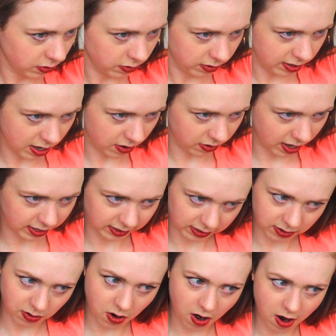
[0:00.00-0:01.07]
So now
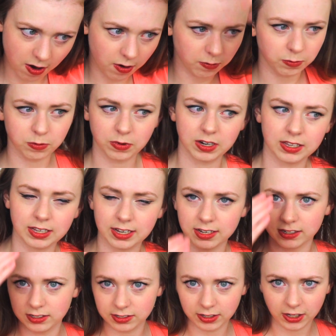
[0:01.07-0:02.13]
that's
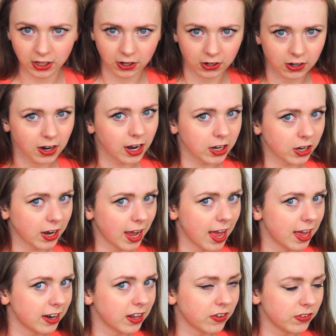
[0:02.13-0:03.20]
really secure on your
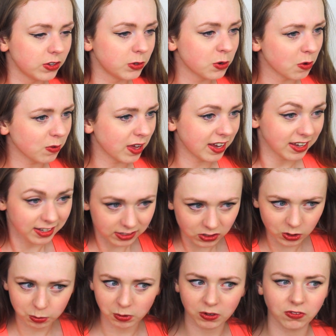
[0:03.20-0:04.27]
head. If you don't like
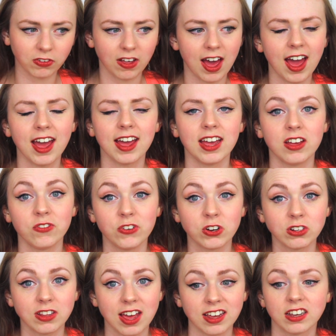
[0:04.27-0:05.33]
it super flat, if
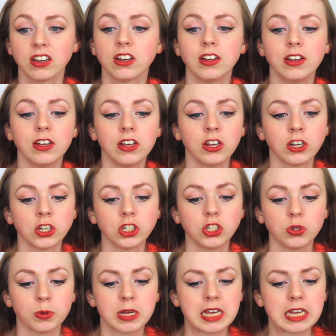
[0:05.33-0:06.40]
you're like
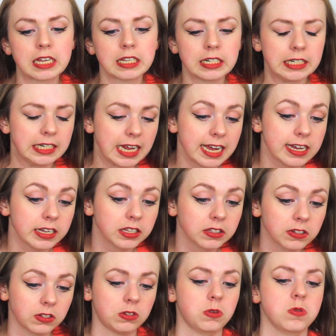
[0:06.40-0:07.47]
doing
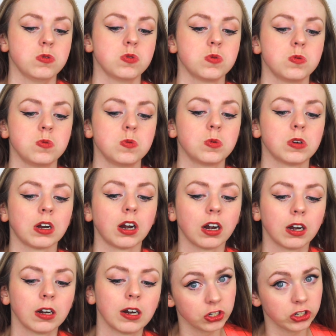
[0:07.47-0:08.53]
dance
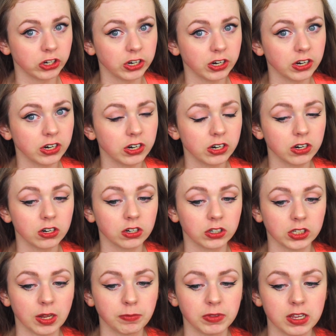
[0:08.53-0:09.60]
or cheer or
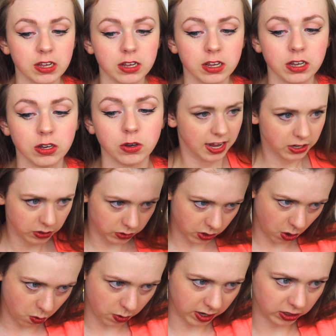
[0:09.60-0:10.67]
something and you
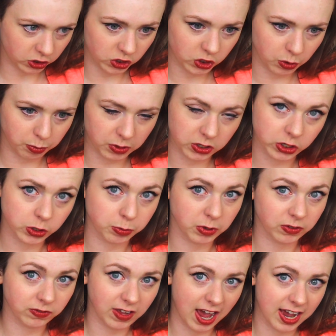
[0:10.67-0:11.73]
don't want it super
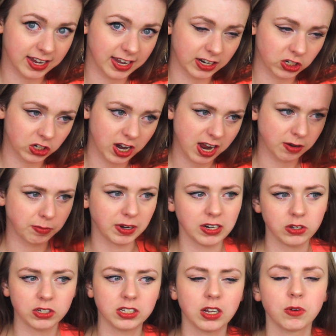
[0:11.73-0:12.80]
duper flat against your head
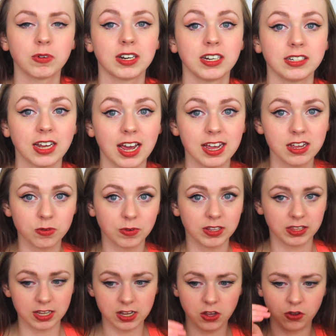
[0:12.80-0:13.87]
but you still want it tight,
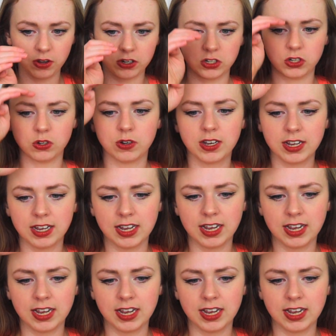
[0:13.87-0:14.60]
one thing you can do